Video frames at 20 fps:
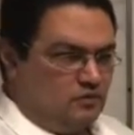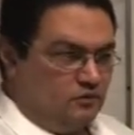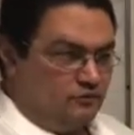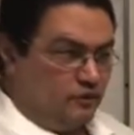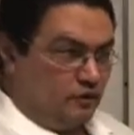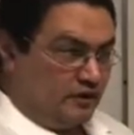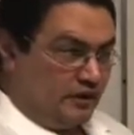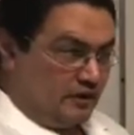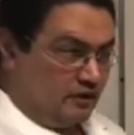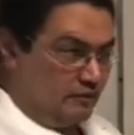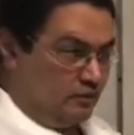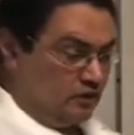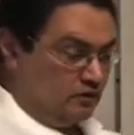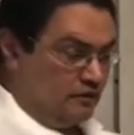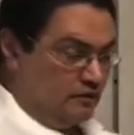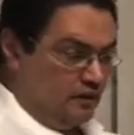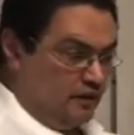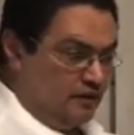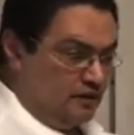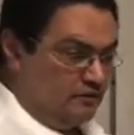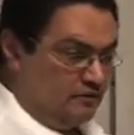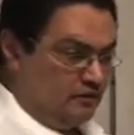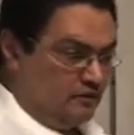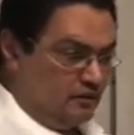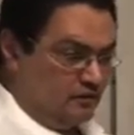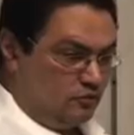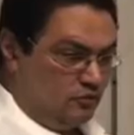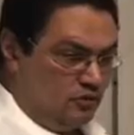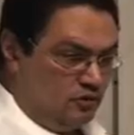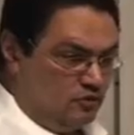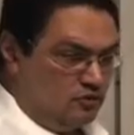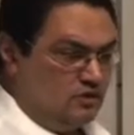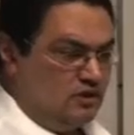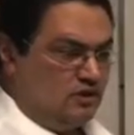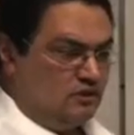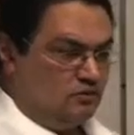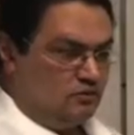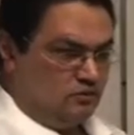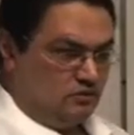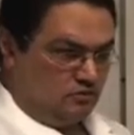Forget about the bilevel that we use
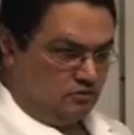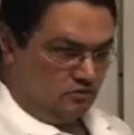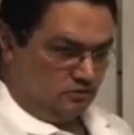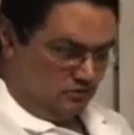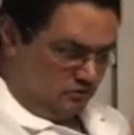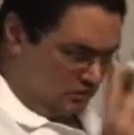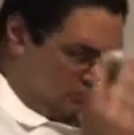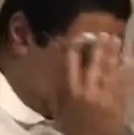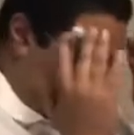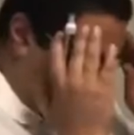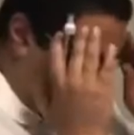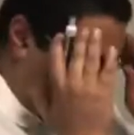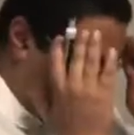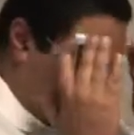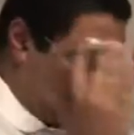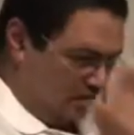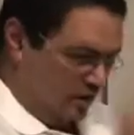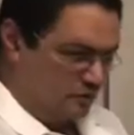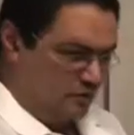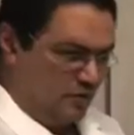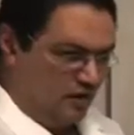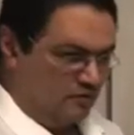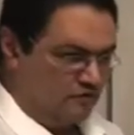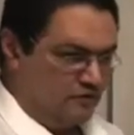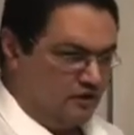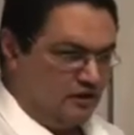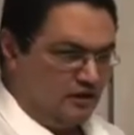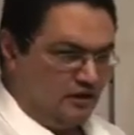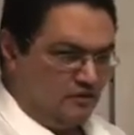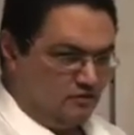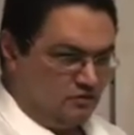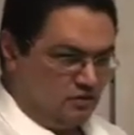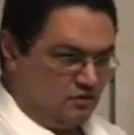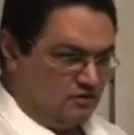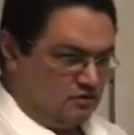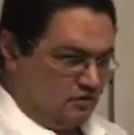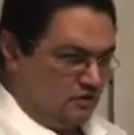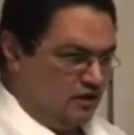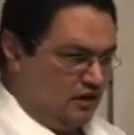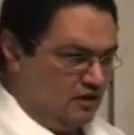here. Just think APRV now.
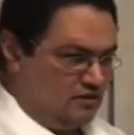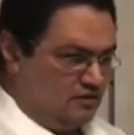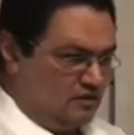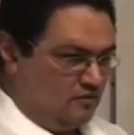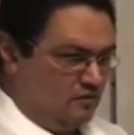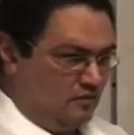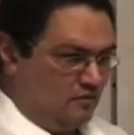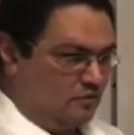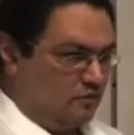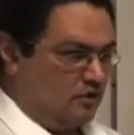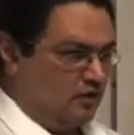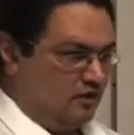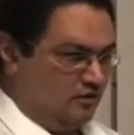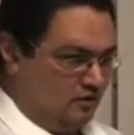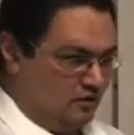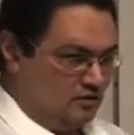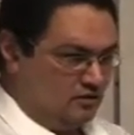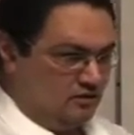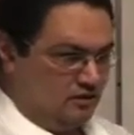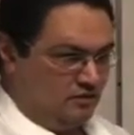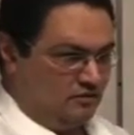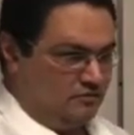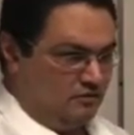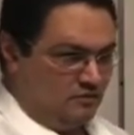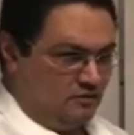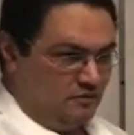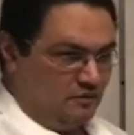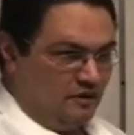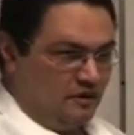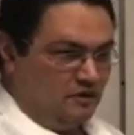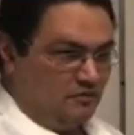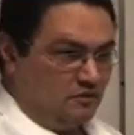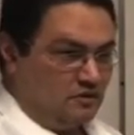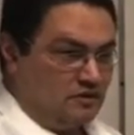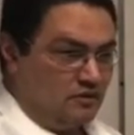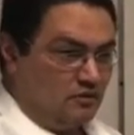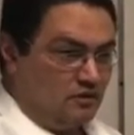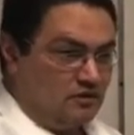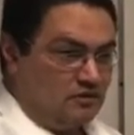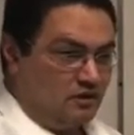Just erase the memory and let's start from the beginning, because
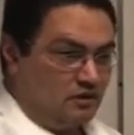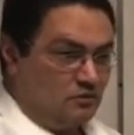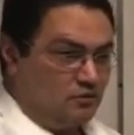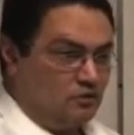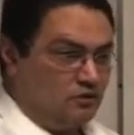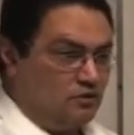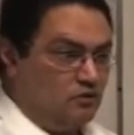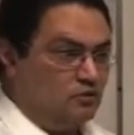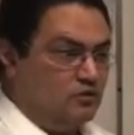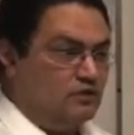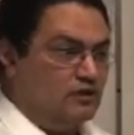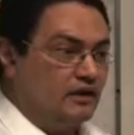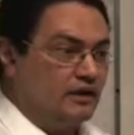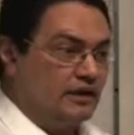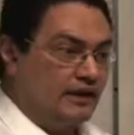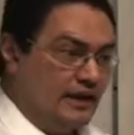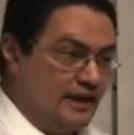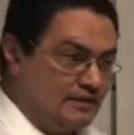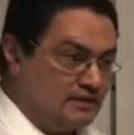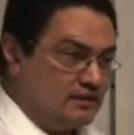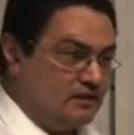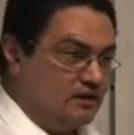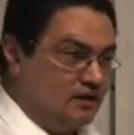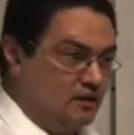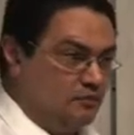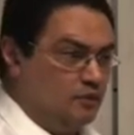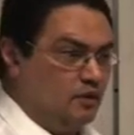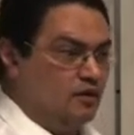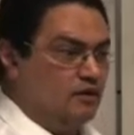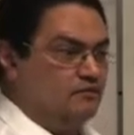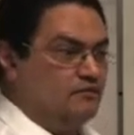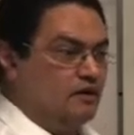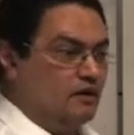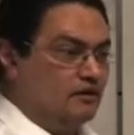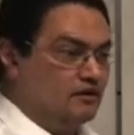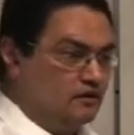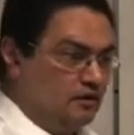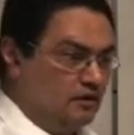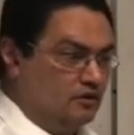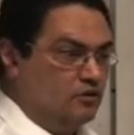I want to start with you with the classic APRV
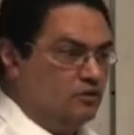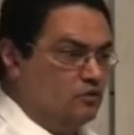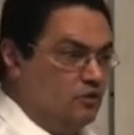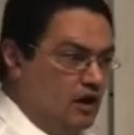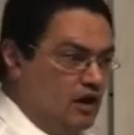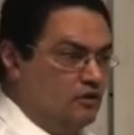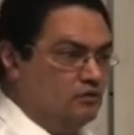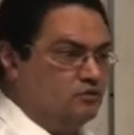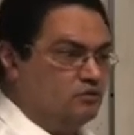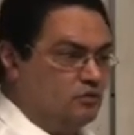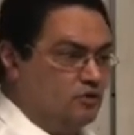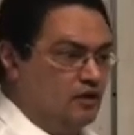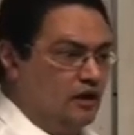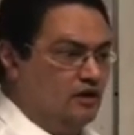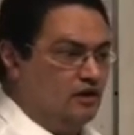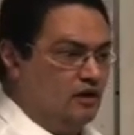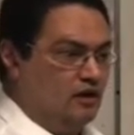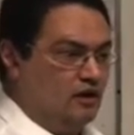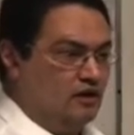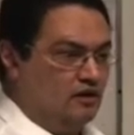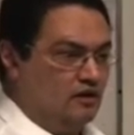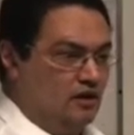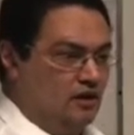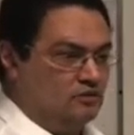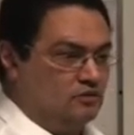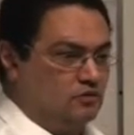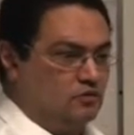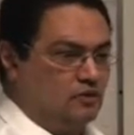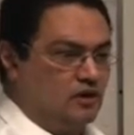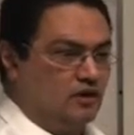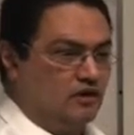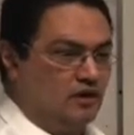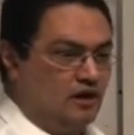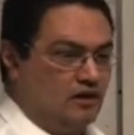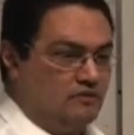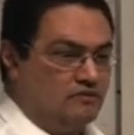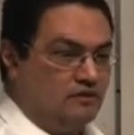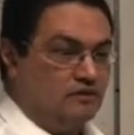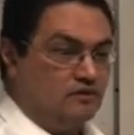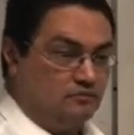and tell you how do we
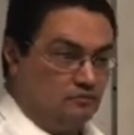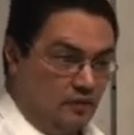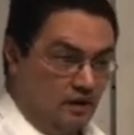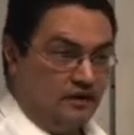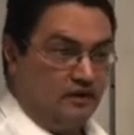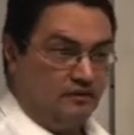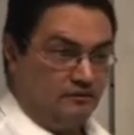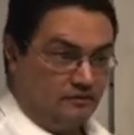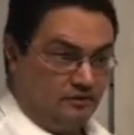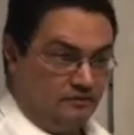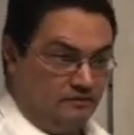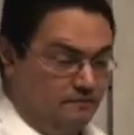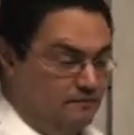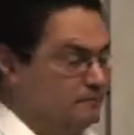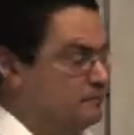arrive at bilevel.